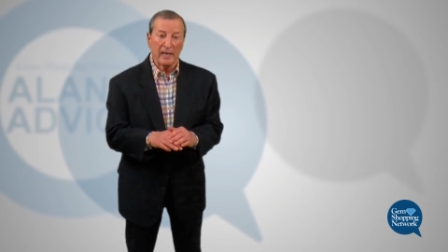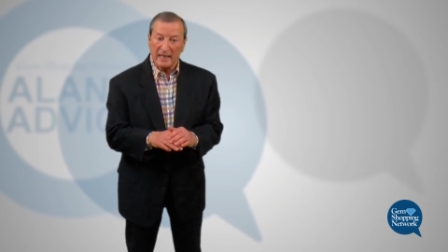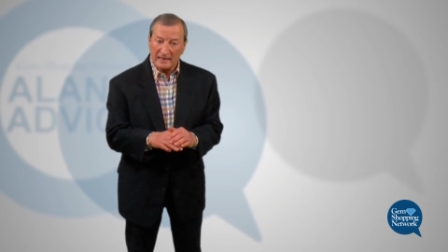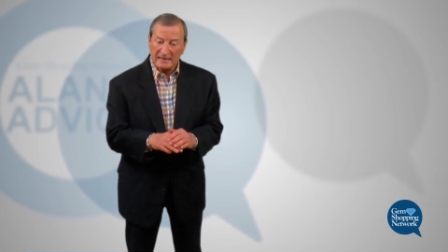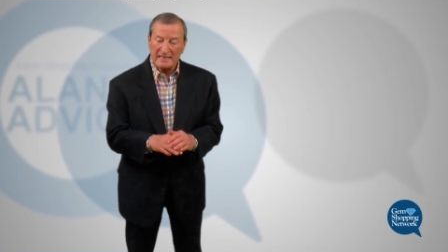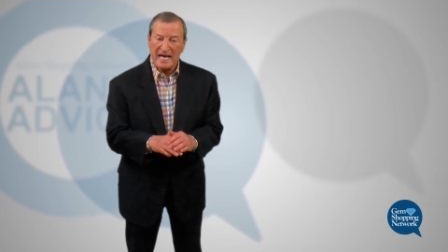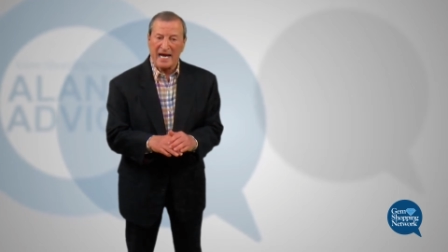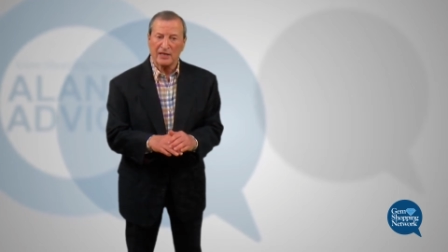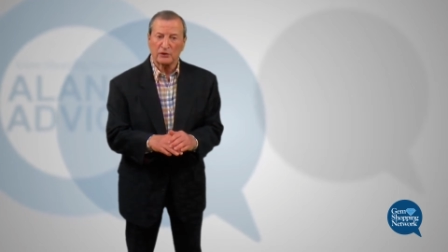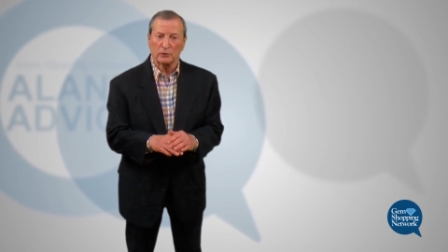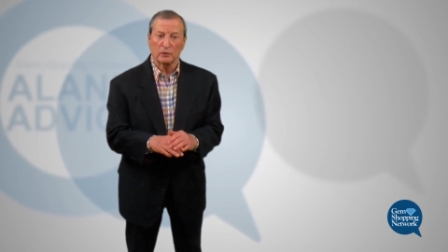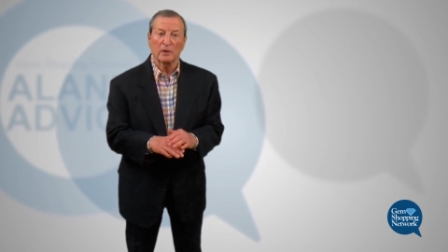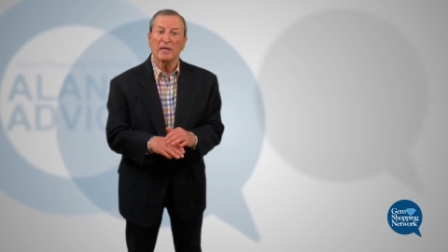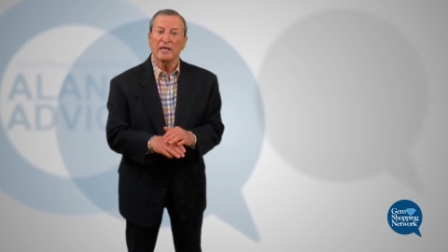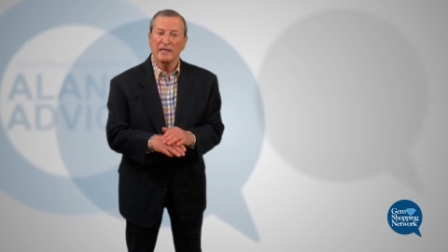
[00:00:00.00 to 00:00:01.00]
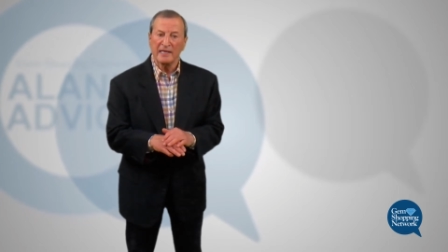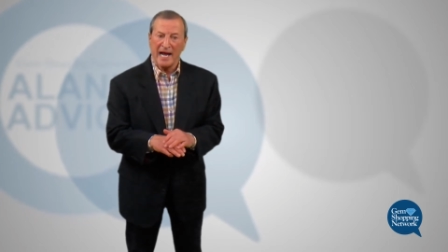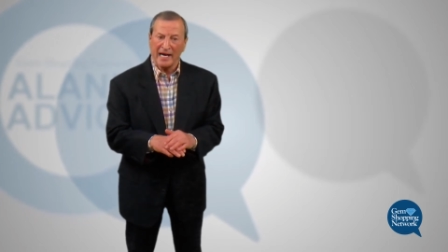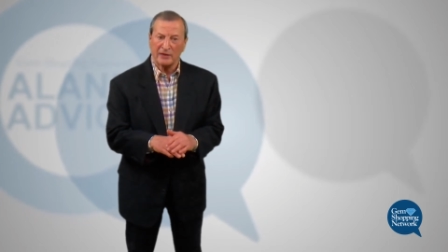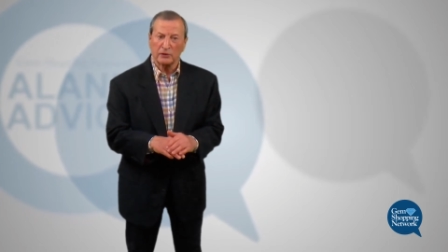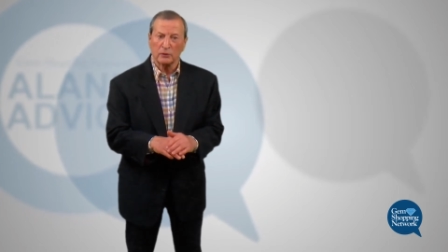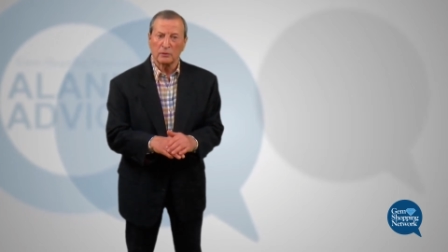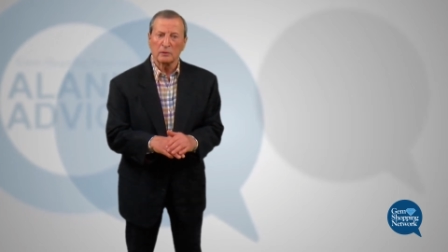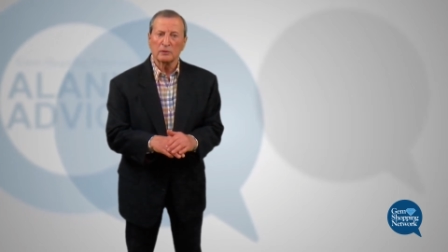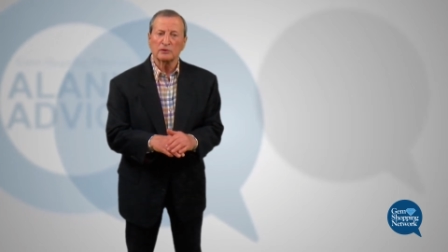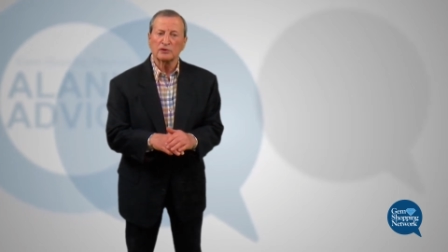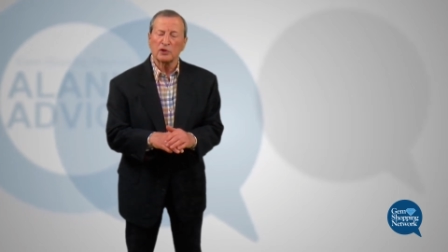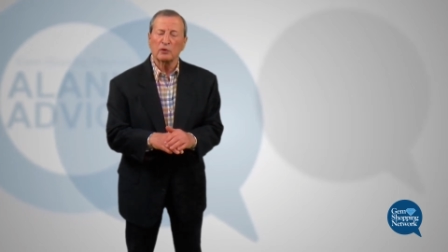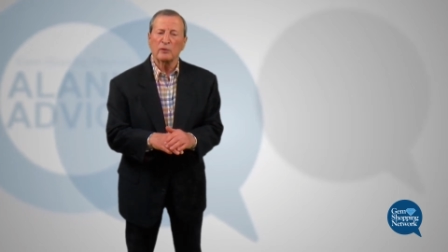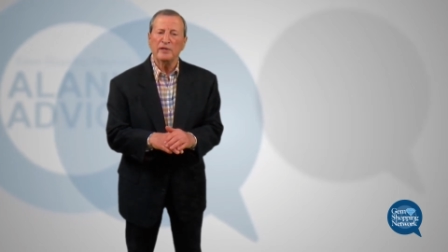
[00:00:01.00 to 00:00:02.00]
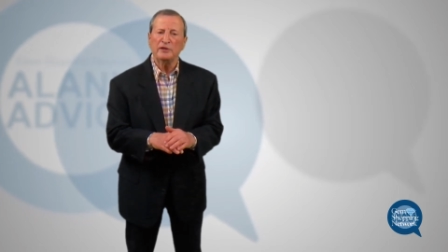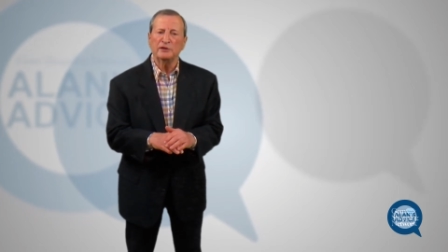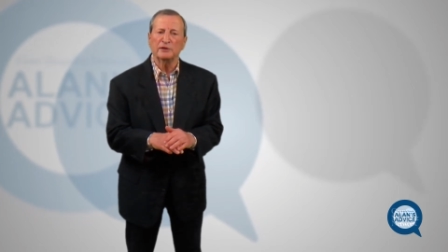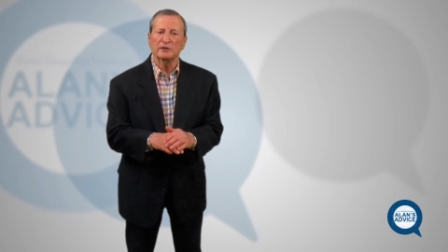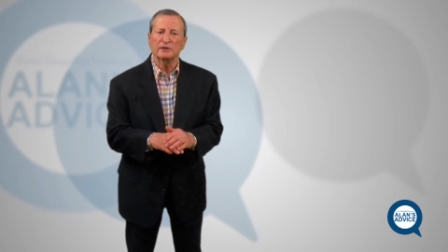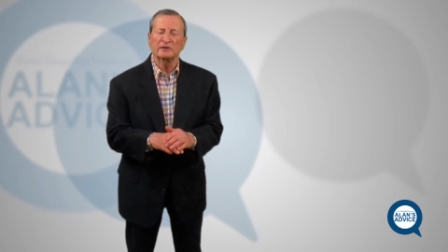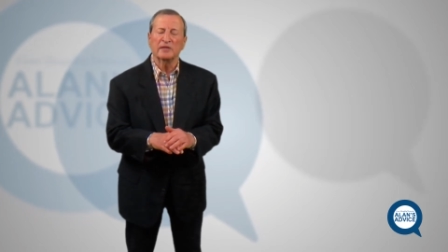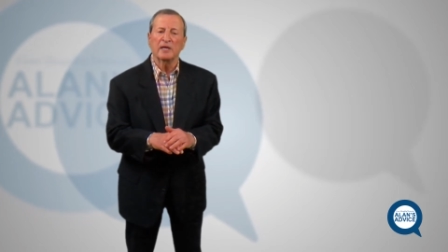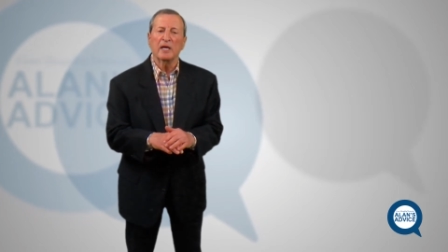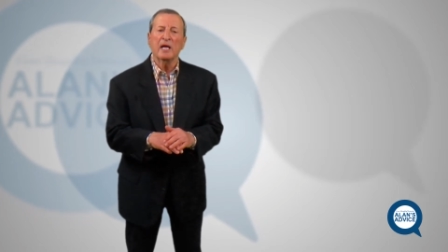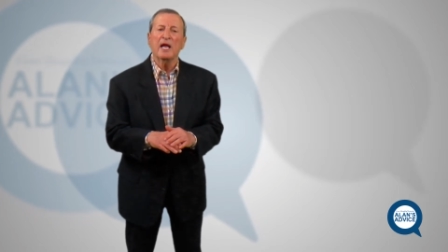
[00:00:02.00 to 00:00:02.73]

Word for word: It's natural, natural secretions.